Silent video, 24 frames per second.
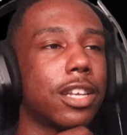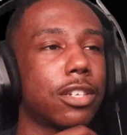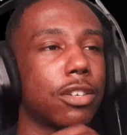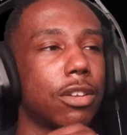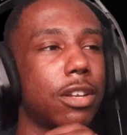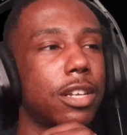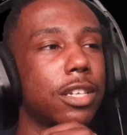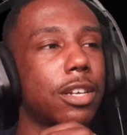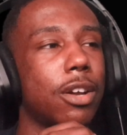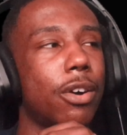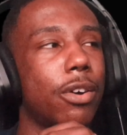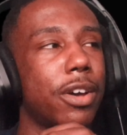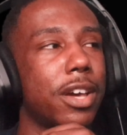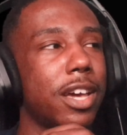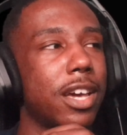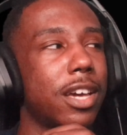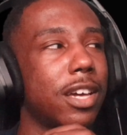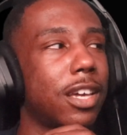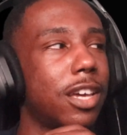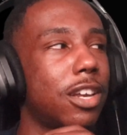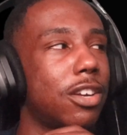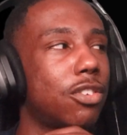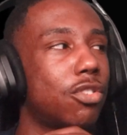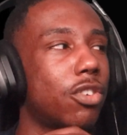So let's go ahead
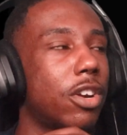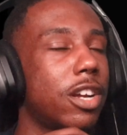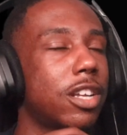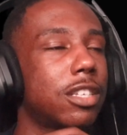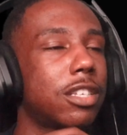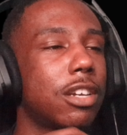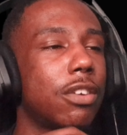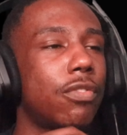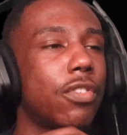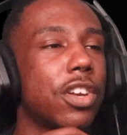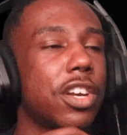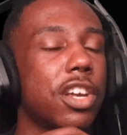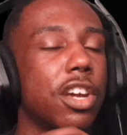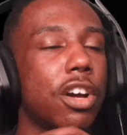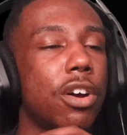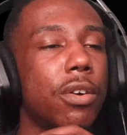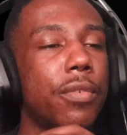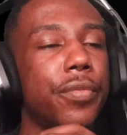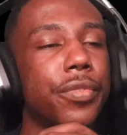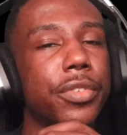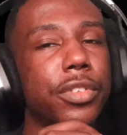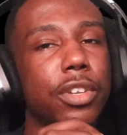and get straight into the video.